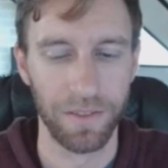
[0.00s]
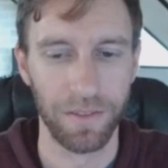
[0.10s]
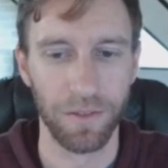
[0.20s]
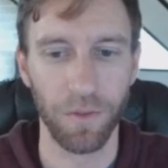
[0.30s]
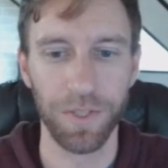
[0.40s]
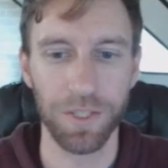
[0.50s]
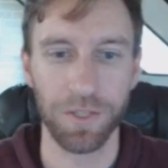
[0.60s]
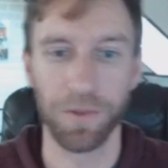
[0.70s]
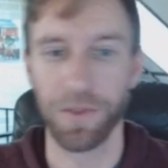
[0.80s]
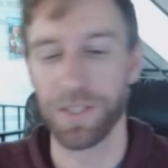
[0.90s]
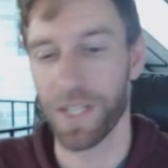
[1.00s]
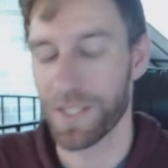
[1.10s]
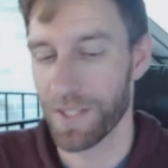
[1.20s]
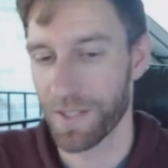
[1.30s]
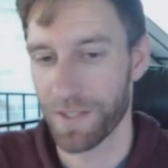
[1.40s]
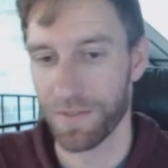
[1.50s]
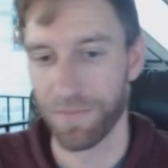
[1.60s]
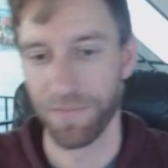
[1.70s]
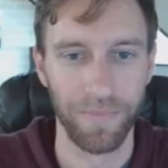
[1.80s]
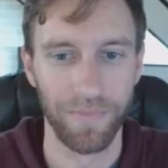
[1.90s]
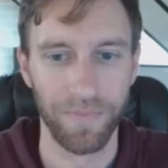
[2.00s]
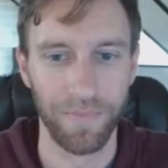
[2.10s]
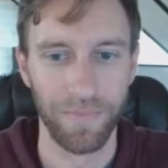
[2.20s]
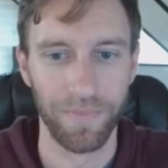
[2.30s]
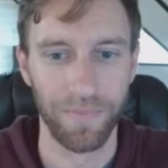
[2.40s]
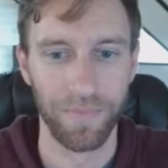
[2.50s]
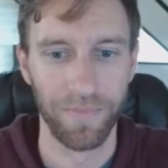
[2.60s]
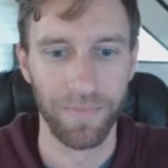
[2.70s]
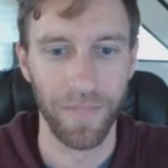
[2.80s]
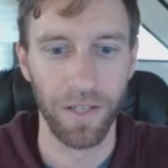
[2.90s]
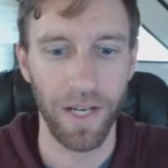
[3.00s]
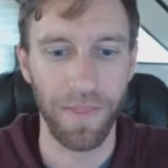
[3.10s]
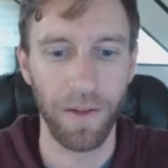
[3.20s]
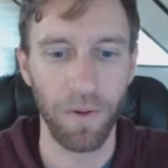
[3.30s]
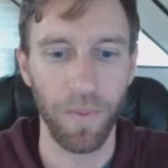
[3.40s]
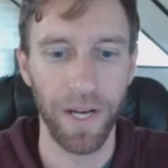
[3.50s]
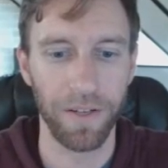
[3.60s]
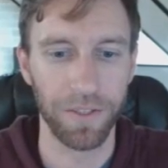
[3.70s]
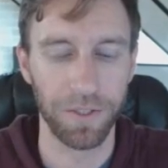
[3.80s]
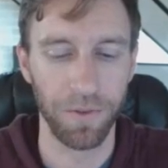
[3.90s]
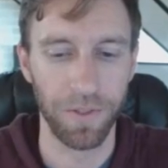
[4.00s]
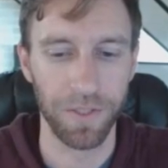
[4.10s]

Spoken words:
Or we just Truth and Justice. No, I think we wait on the Truth and